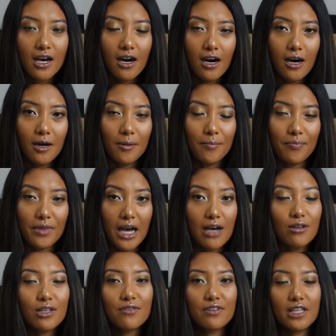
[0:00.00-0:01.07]

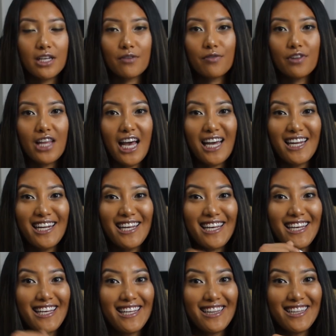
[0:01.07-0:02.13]
I'll leave a link for that
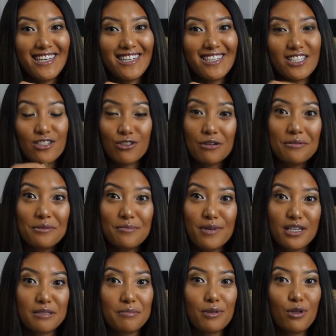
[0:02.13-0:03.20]
in the description
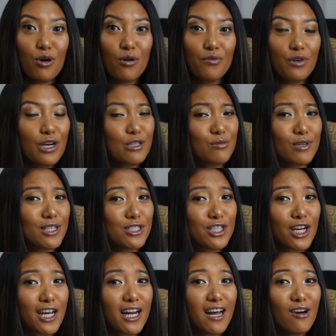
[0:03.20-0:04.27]
box below if you guys want to
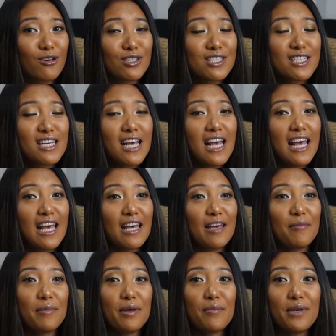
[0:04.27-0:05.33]
check it out.
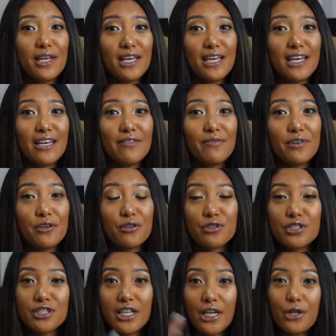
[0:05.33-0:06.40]
And maybe if you're
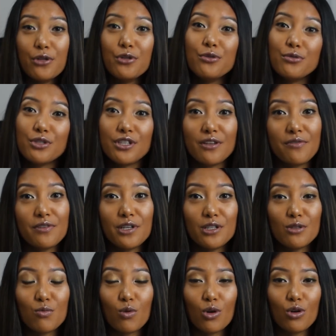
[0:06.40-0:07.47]
just like new to the
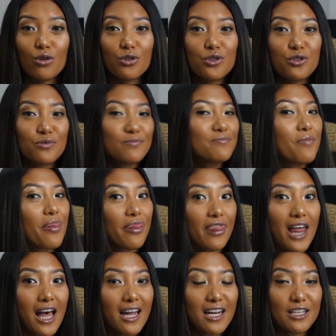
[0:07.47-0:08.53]
fitness world,
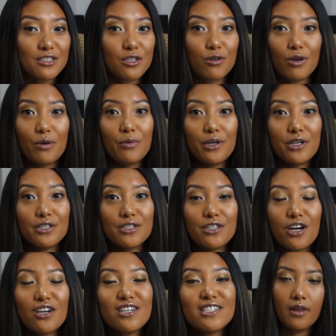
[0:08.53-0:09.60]
that is a great way to
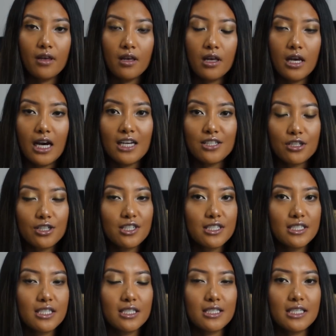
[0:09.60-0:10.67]
start. I
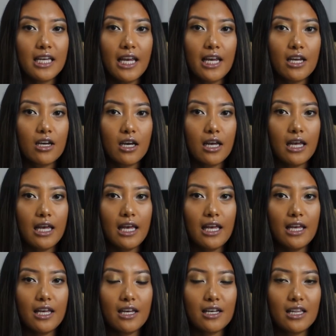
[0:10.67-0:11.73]
started to take
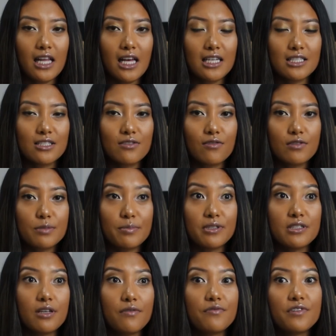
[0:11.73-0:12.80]
a class
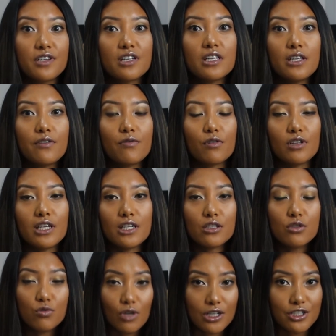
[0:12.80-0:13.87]
specifically for like
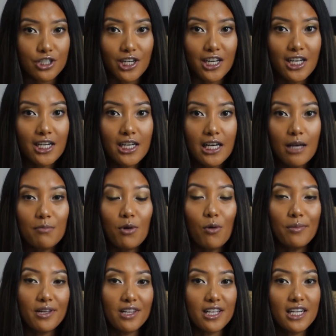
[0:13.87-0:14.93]
stretching and
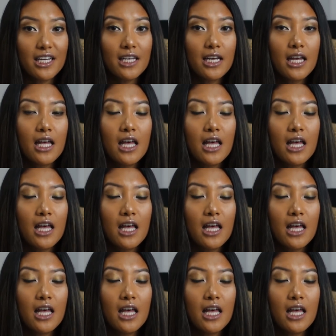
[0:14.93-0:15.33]
mobility.